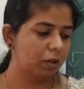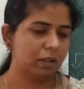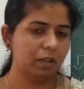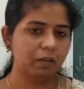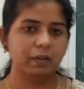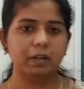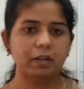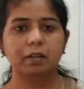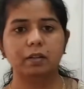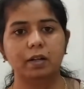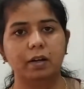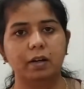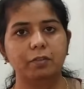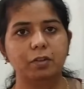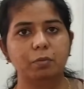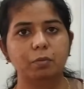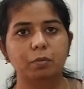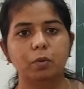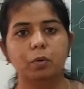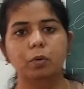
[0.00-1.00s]
whatever
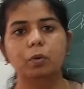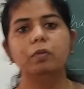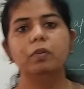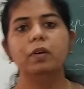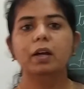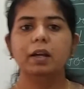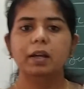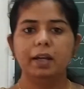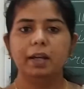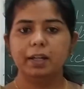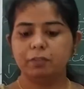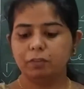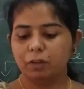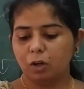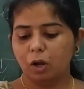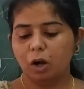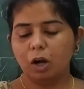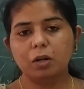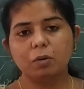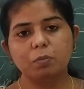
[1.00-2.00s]
have to move,
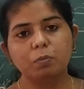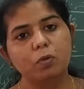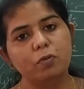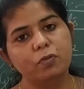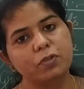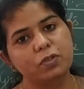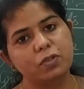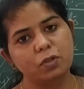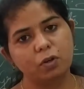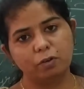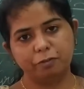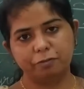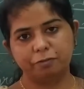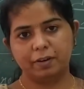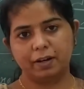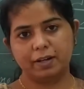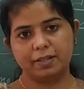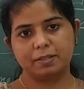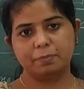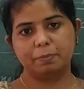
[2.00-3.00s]
it will not move so
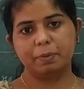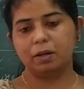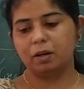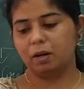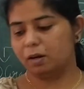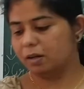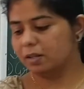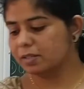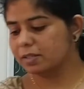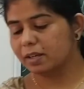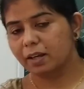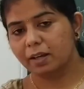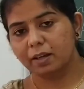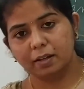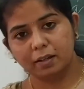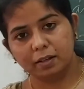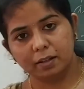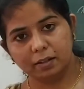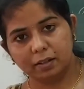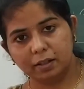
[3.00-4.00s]
fast because
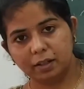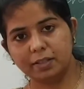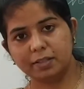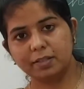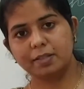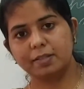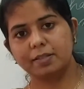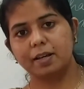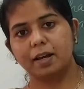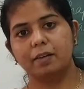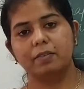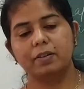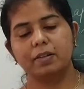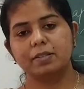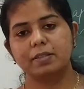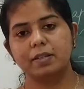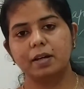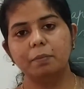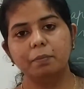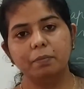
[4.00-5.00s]
it is
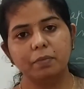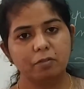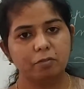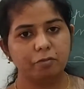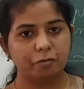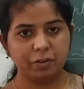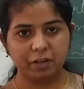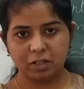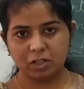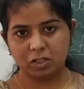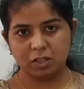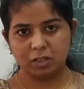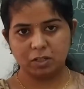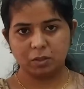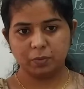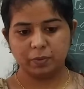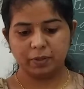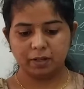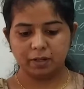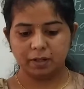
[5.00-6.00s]
having some
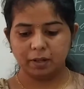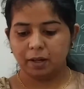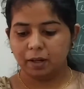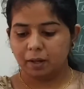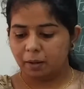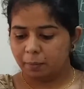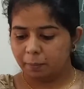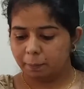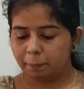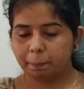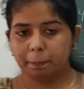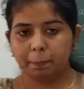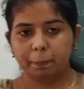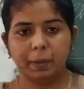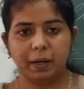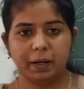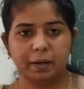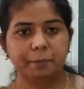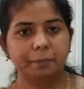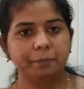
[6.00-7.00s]
friction to it.
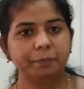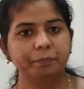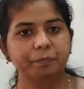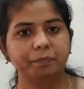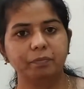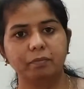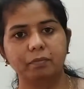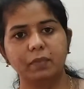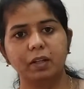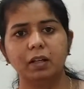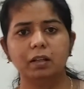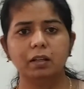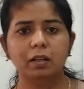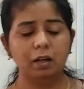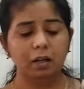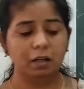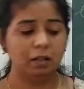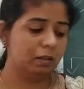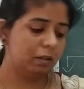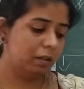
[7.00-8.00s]
But
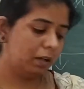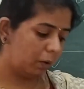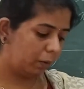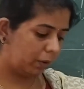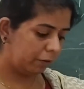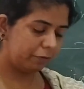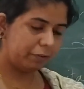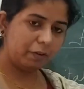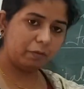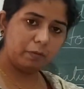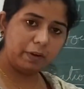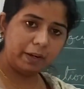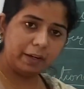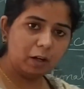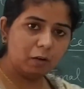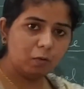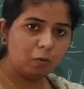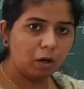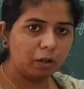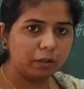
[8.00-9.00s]
now
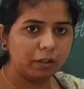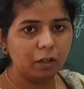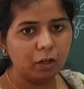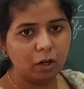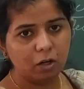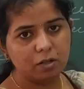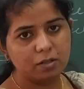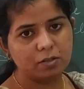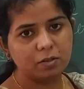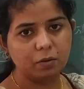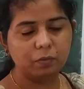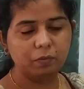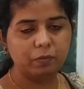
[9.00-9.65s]
when you're walking,